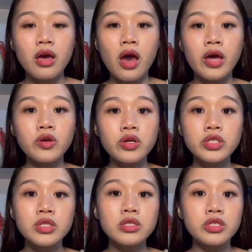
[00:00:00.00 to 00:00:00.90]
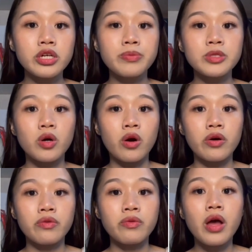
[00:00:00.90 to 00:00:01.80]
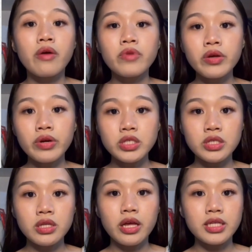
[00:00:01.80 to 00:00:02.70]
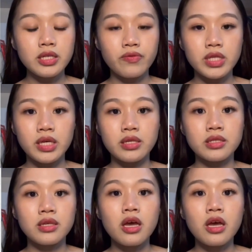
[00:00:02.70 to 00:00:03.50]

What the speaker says: educational trips, or recreational activities,